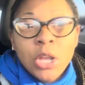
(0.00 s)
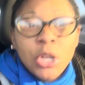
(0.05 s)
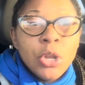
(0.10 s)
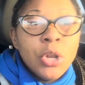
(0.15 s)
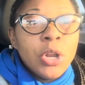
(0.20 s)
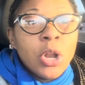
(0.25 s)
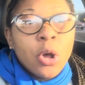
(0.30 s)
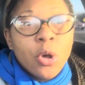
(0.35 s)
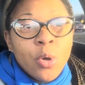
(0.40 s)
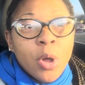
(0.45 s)
you
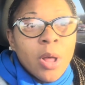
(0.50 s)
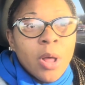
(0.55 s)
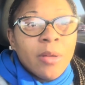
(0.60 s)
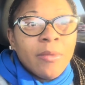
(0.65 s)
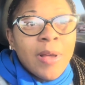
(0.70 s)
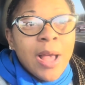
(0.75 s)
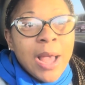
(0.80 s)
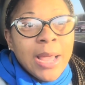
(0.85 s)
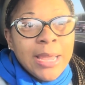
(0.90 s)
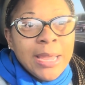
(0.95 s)
know, of
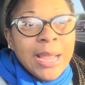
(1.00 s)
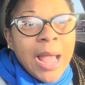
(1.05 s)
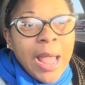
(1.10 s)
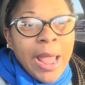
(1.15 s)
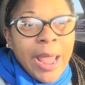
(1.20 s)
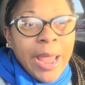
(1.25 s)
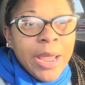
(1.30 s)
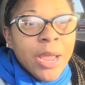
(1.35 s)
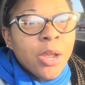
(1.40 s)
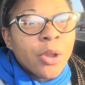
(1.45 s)
how he got
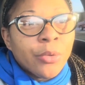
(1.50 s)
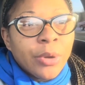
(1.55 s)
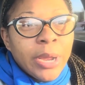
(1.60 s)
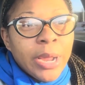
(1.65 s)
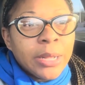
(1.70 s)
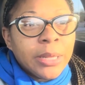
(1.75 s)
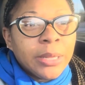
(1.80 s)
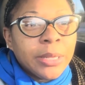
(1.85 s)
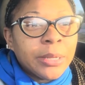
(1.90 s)
angry at